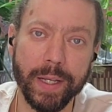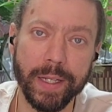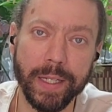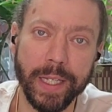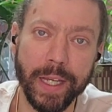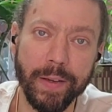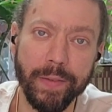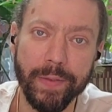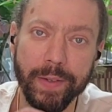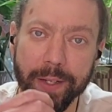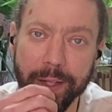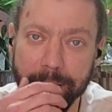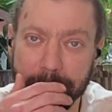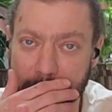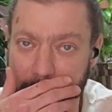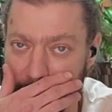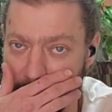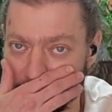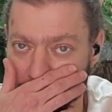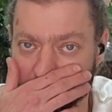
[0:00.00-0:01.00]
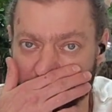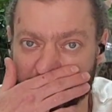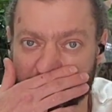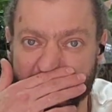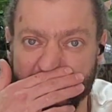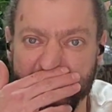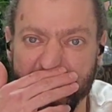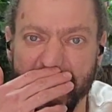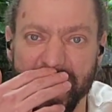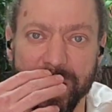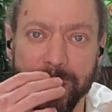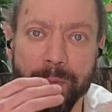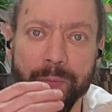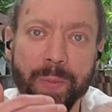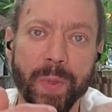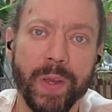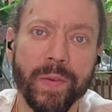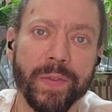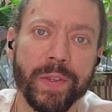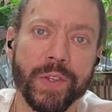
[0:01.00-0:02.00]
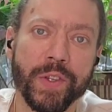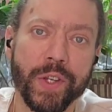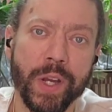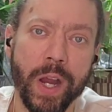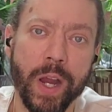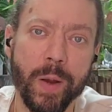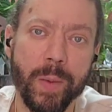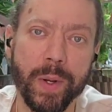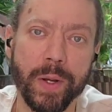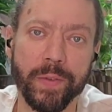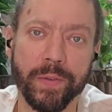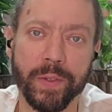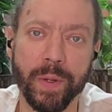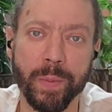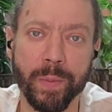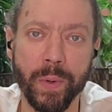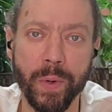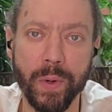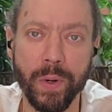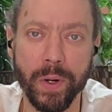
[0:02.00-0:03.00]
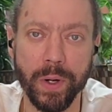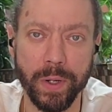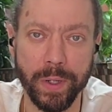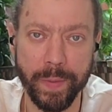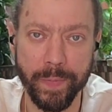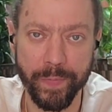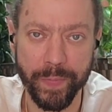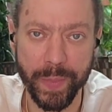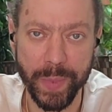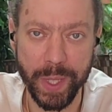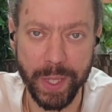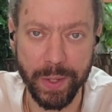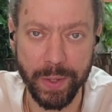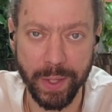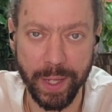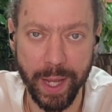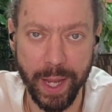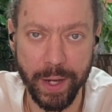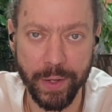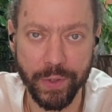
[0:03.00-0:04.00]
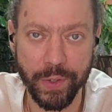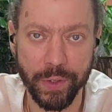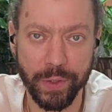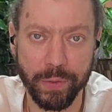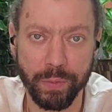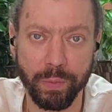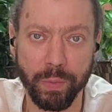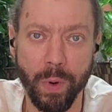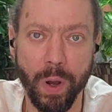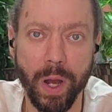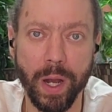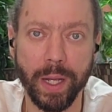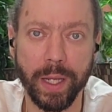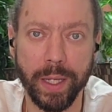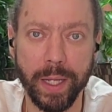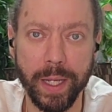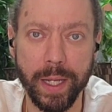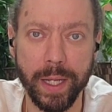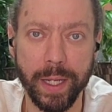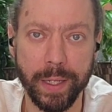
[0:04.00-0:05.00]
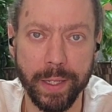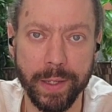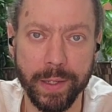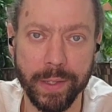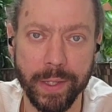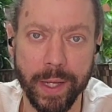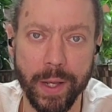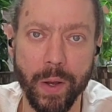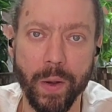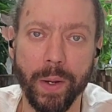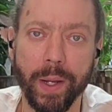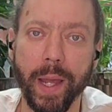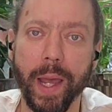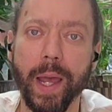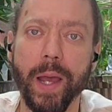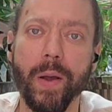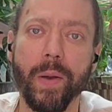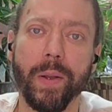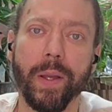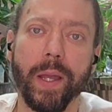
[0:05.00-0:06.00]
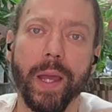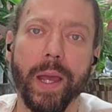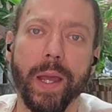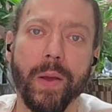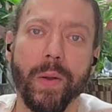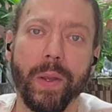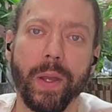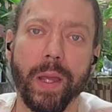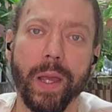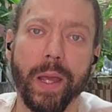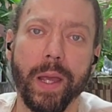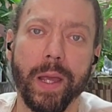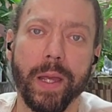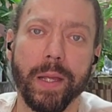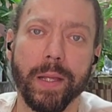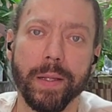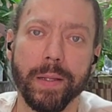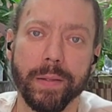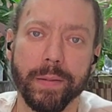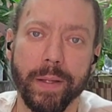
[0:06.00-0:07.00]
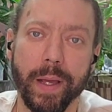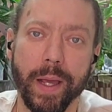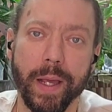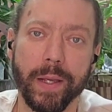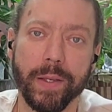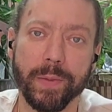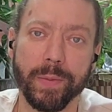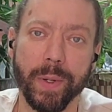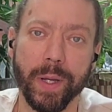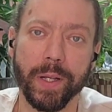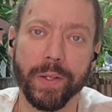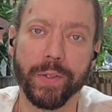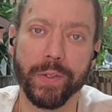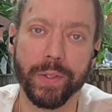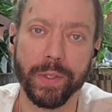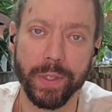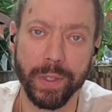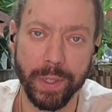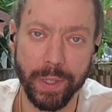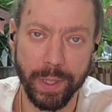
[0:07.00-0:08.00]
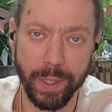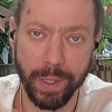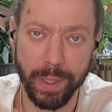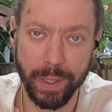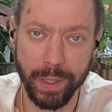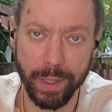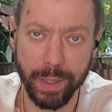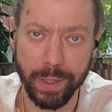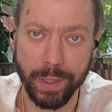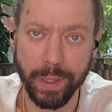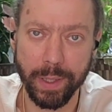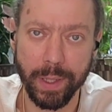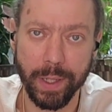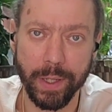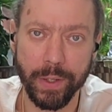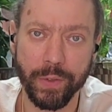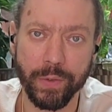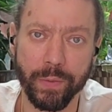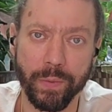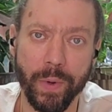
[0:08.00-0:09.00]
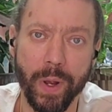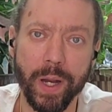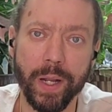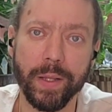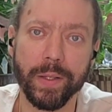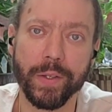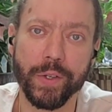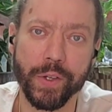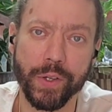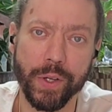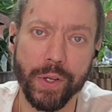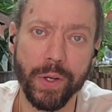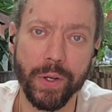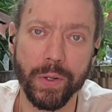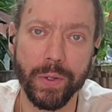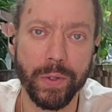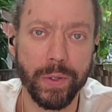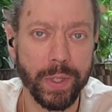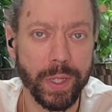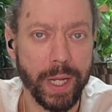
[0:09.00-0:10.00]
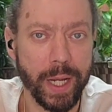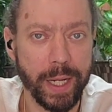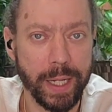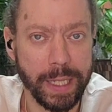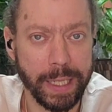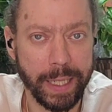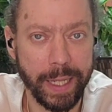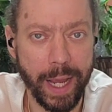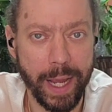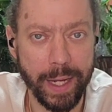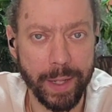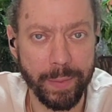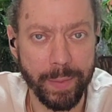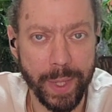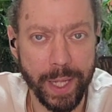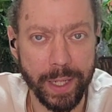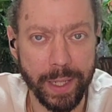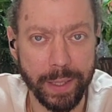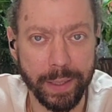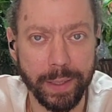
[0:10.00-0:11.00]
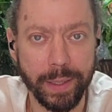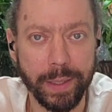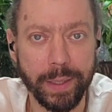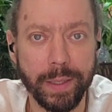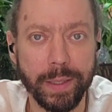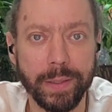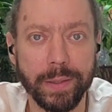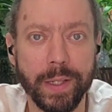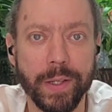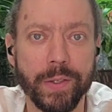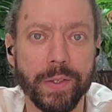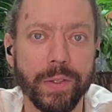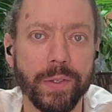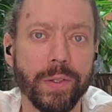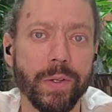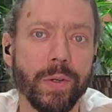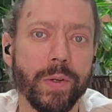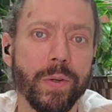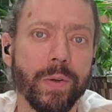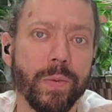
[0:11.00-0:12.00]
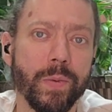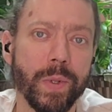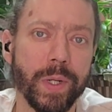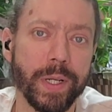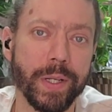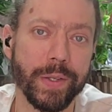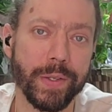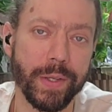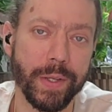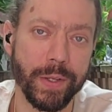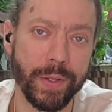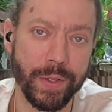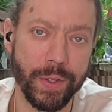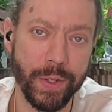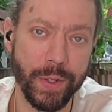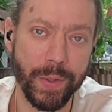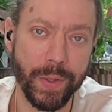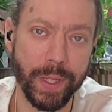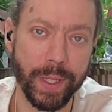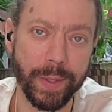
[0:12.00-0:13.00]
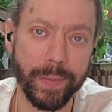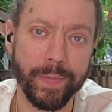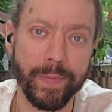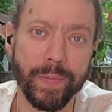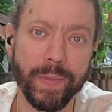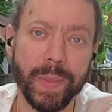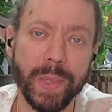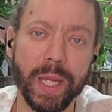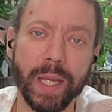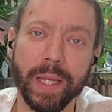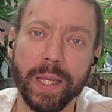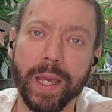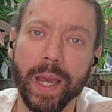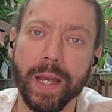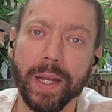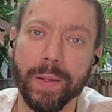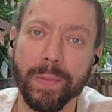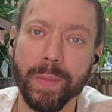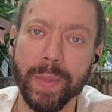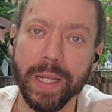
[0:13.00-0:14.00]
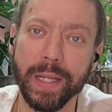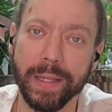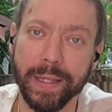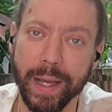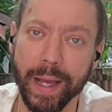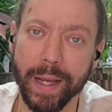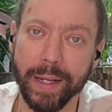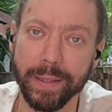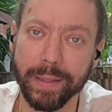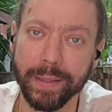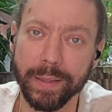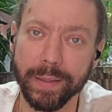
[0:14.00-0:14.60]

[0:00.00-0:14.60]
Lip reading: given it the position of the chairman of the board, you can't just walk in and say, okay, thanks much. It's running the show and it can't admit it. Doesn't know what it's doing. It can't admit that.